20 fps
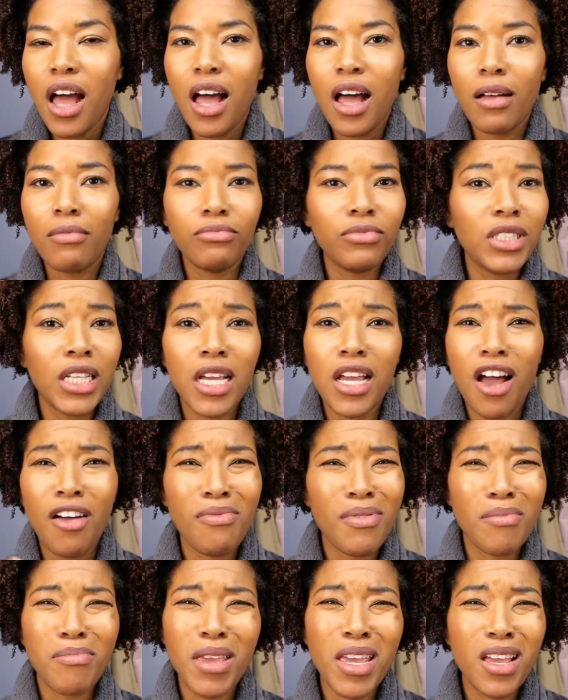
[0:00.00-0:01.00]
um, take
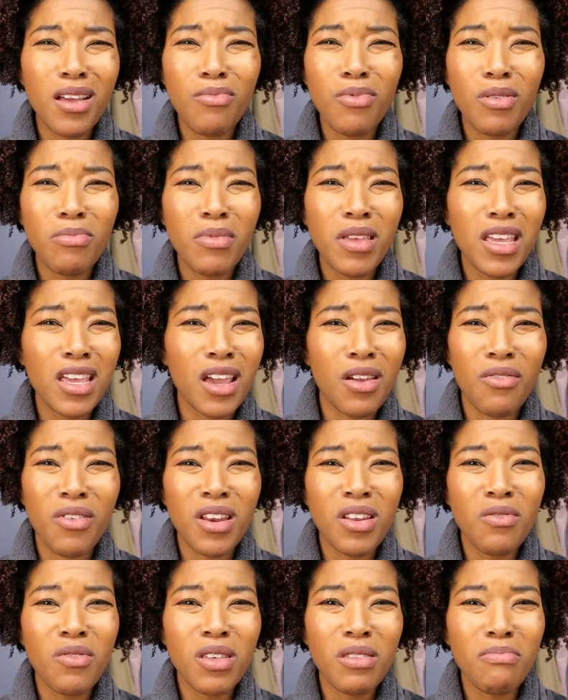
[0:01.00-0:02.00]
off my makeup with me, get
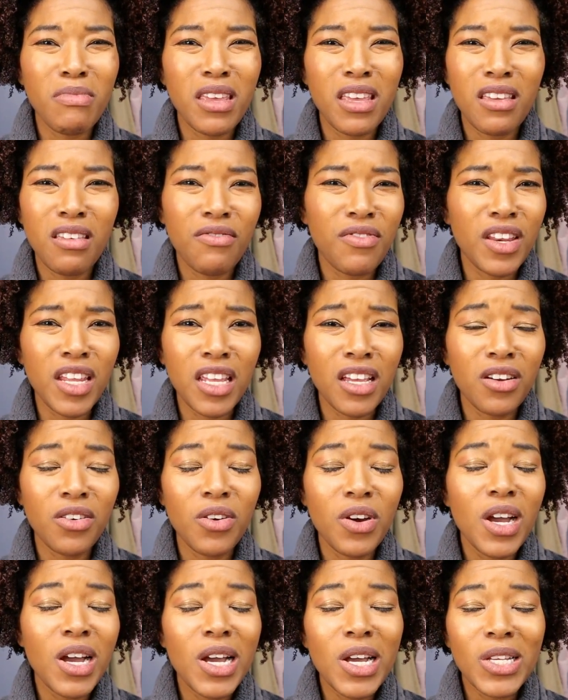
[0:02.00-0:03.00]
ready with me
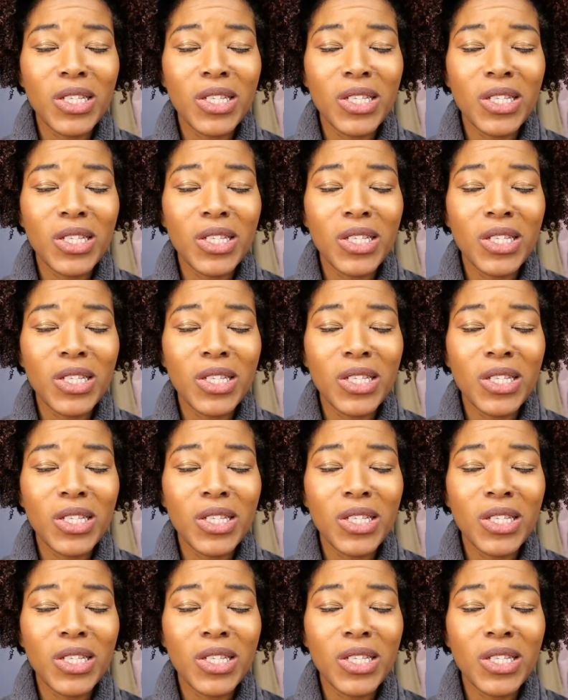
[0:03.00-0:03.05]
video.